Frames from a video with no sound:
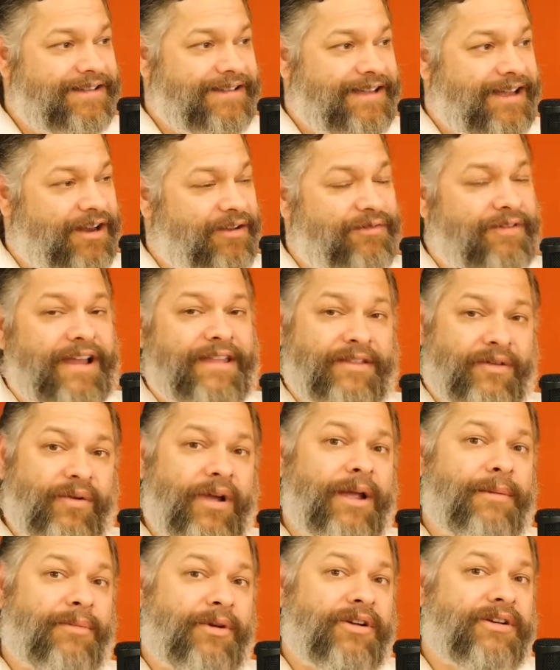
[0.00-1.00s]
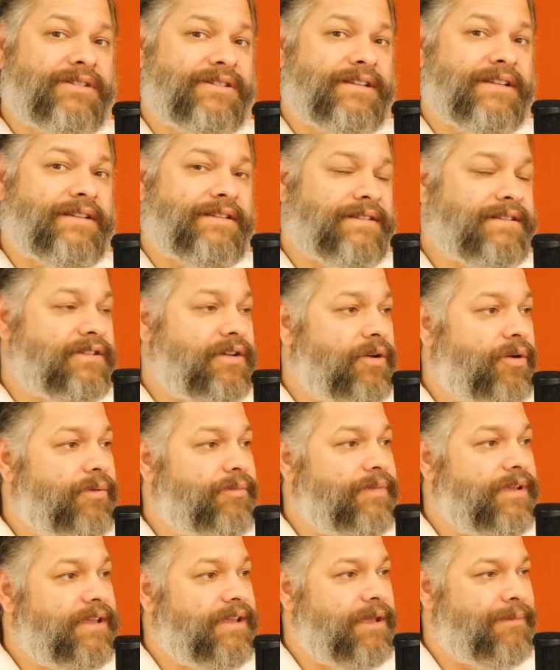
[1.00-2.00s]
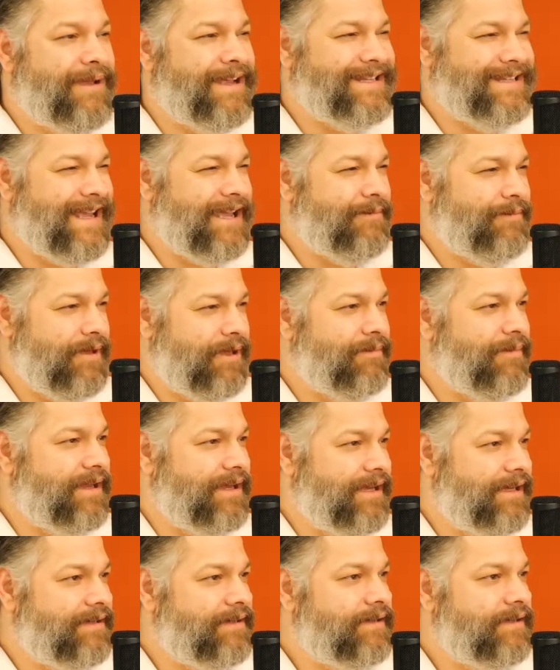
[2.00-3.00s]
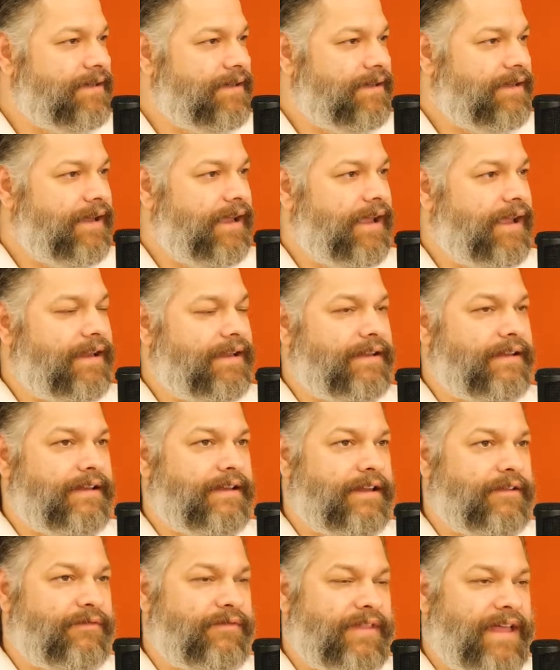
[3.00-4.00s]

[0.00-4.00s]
Got to find the right person. So it might take me a minute. And if